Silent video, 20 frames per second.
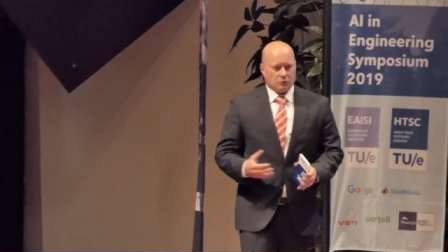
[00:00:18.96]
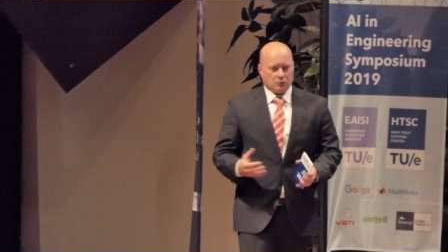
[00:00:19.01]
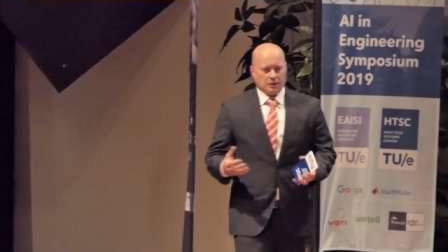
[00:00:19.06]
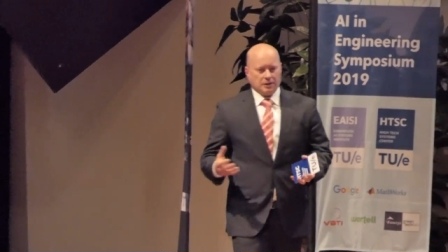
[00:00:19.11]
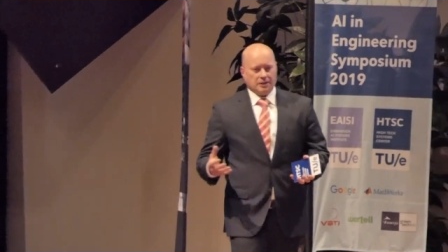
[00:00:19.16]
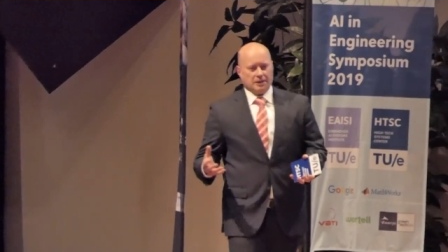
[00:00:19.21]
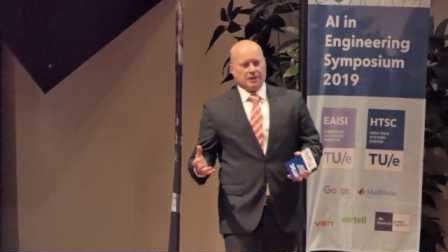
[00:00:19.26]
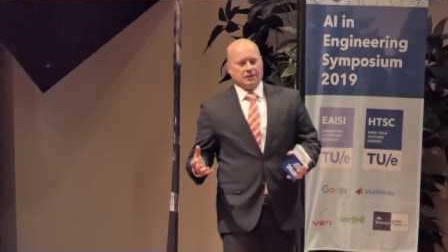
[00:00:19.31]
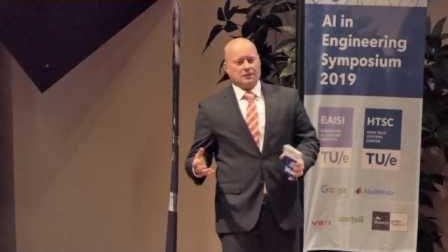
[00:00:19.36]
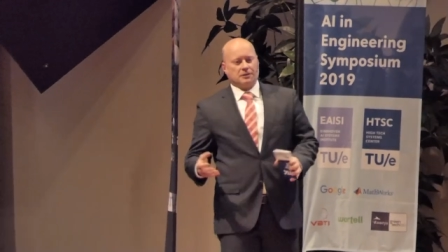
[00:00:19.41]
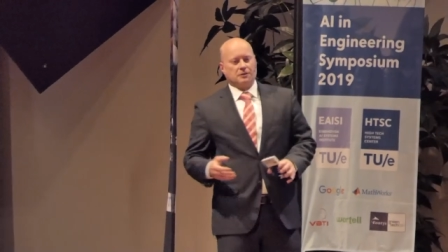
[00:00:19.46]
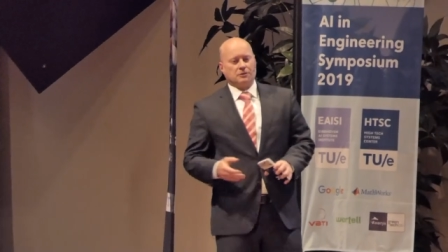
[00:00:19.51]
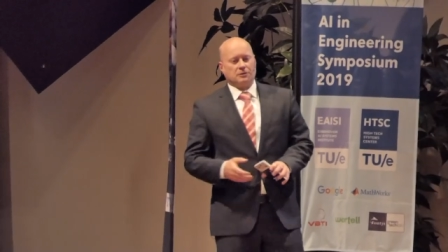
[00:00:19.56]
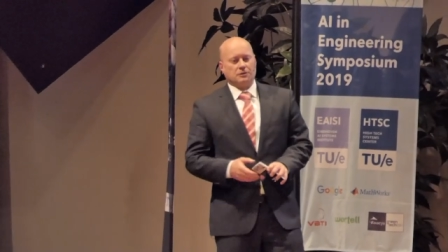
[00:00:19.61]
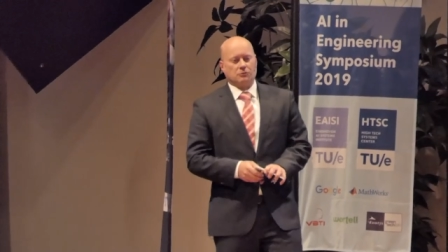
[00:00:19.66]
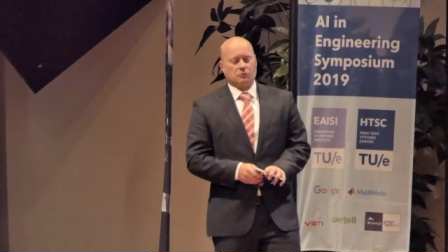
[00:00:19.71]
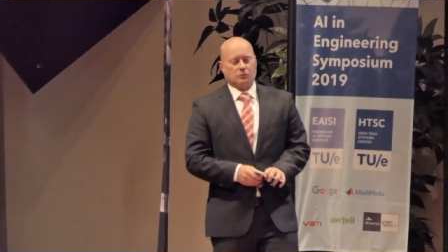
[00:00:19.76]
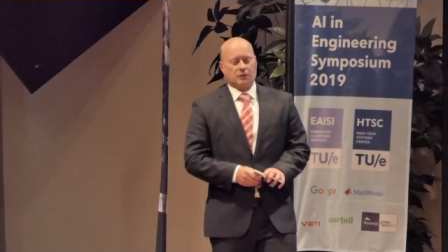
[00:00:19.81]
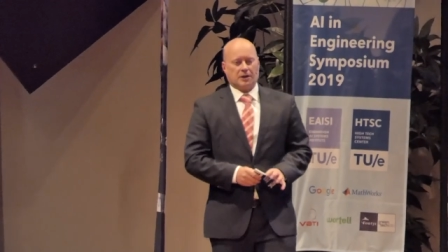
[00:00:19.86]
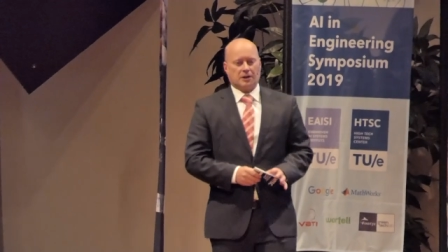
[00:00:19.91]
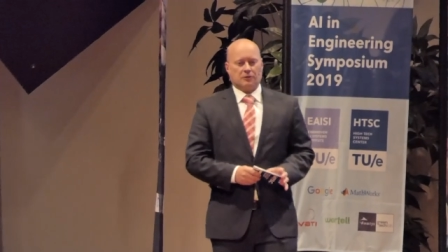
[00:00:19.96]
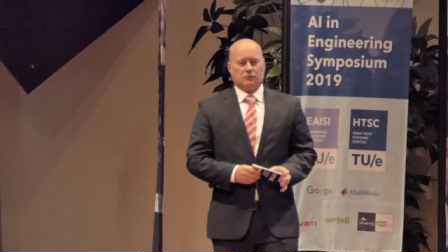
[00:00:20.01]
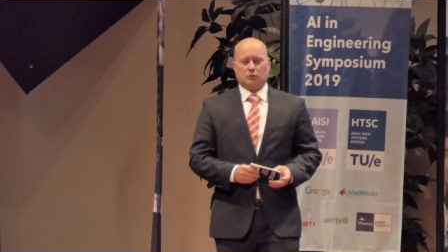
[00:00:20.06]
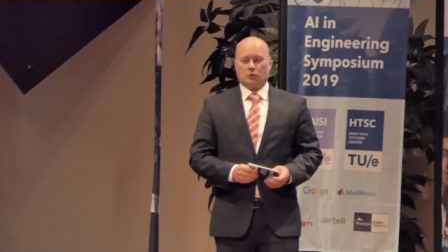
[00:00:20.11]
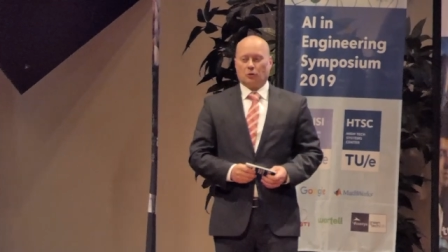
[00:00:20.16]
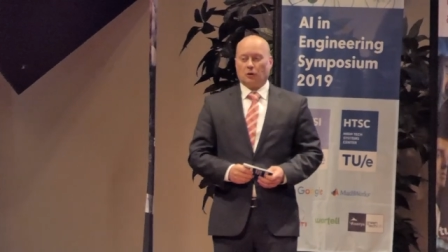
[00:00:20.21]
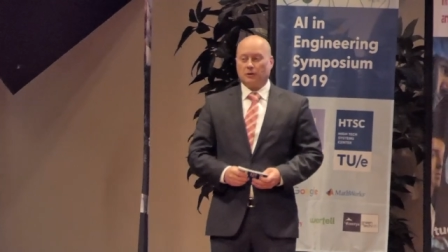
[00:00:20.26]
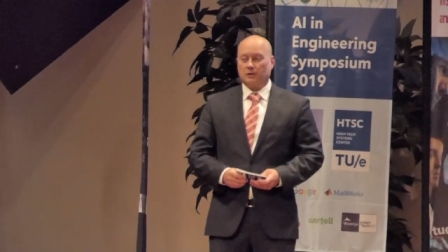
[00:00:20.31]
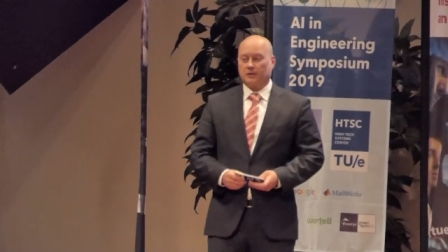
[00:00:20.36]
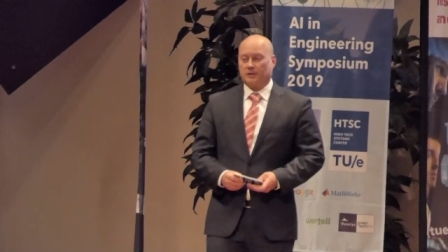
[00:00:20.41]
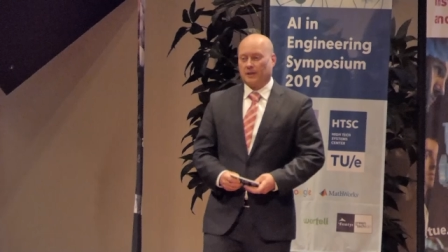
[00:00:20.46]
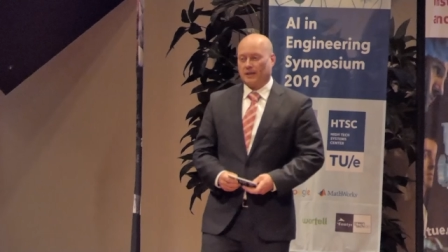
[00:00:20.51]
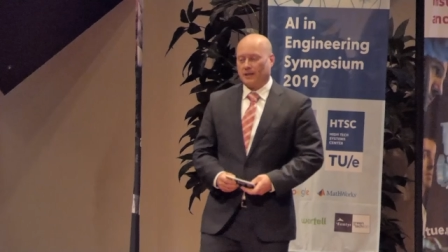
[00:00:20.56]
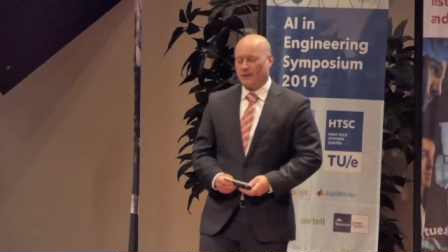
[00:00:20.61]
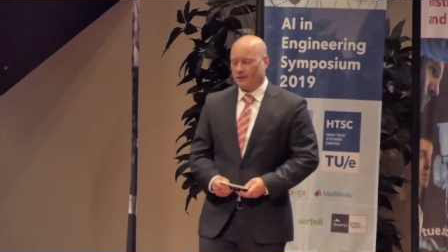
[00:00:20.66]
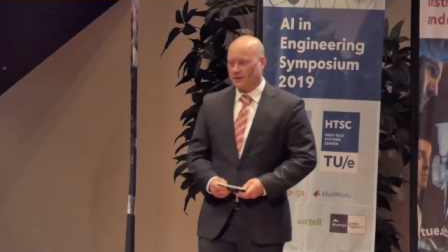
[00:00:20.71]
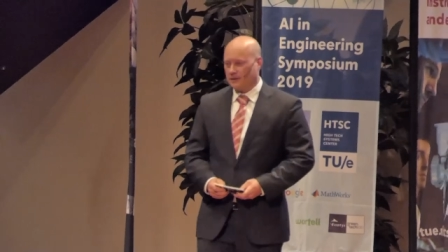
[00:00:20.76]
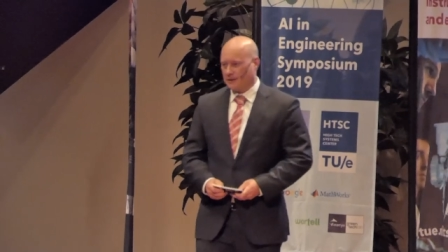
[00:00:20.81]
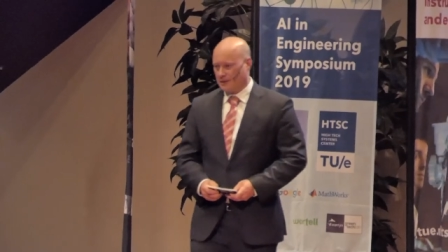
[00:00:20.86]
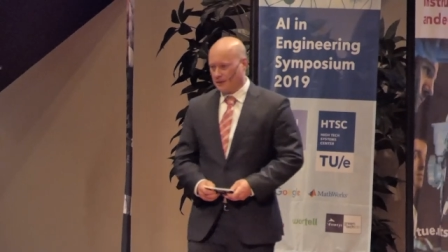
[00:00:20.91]
we need to have young
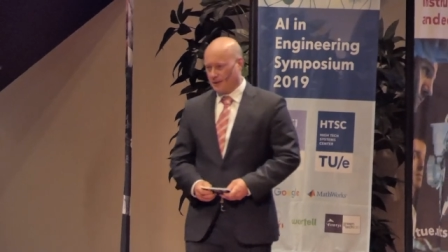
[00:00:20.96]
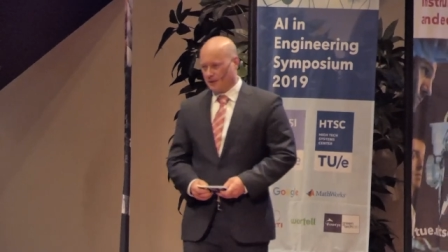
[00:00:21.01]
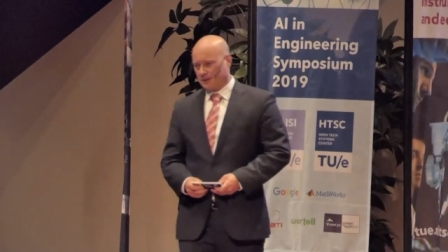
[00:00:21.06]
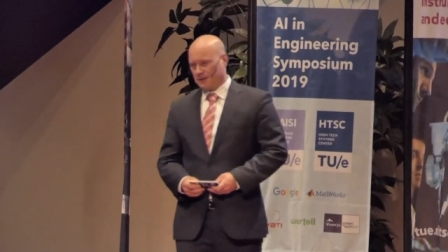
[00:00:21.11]
talent